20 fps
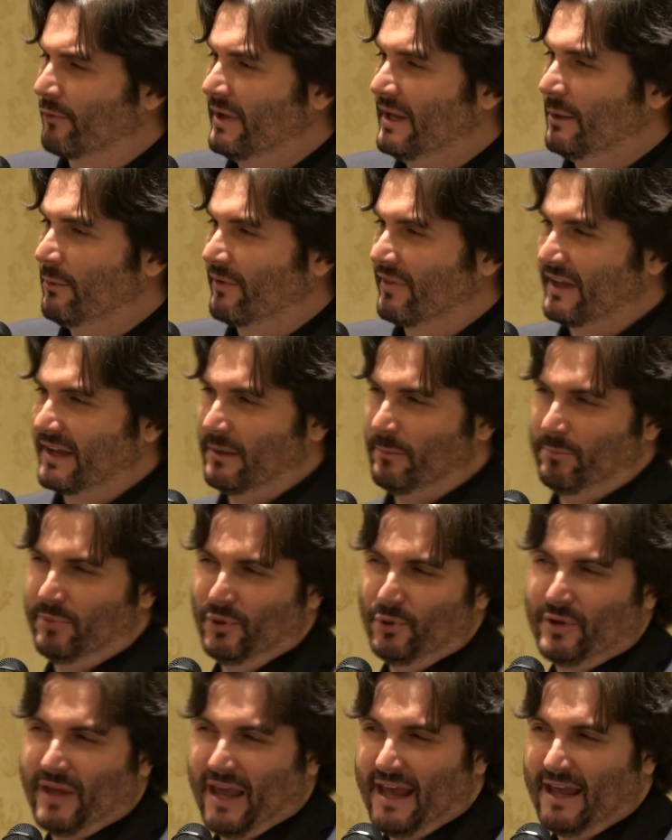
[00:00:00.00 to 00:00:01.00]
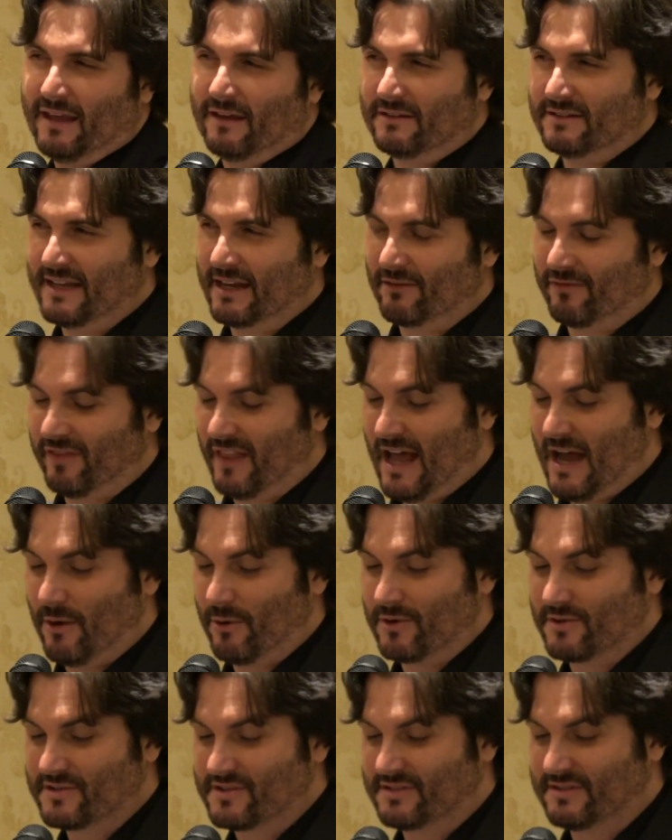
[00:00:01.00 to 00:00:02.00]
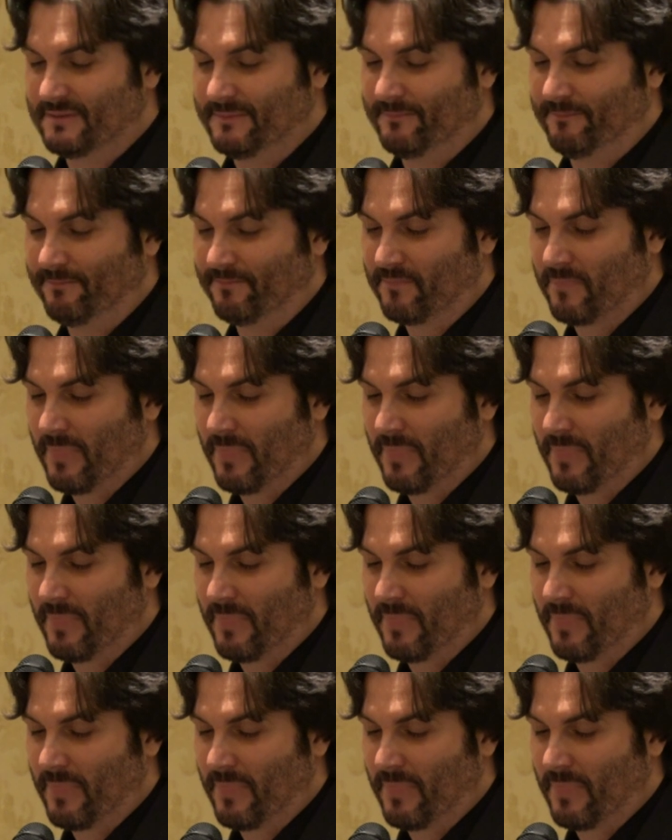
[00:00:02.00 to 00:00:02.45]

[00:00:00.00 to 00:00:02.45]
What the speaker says: ring with a bouquet of dead flowers.